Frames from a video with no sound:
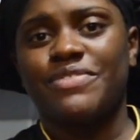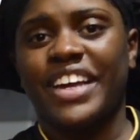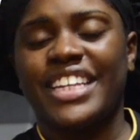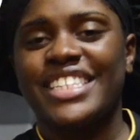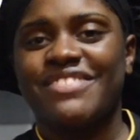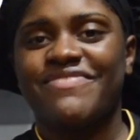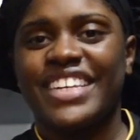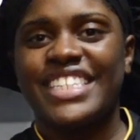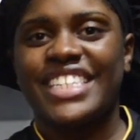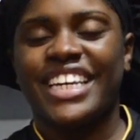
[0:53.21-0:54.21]
Vance and
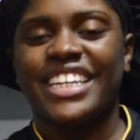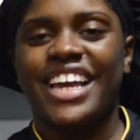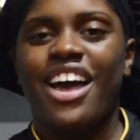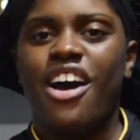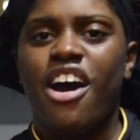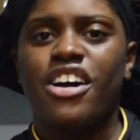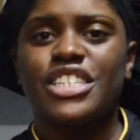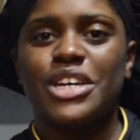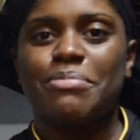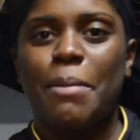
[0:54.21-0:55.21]
Vincent.
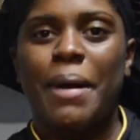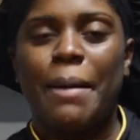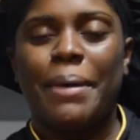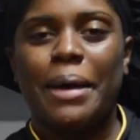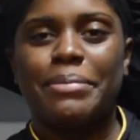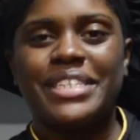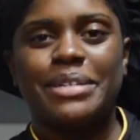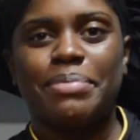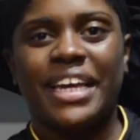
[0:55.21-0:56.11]
Also my papa, Mr.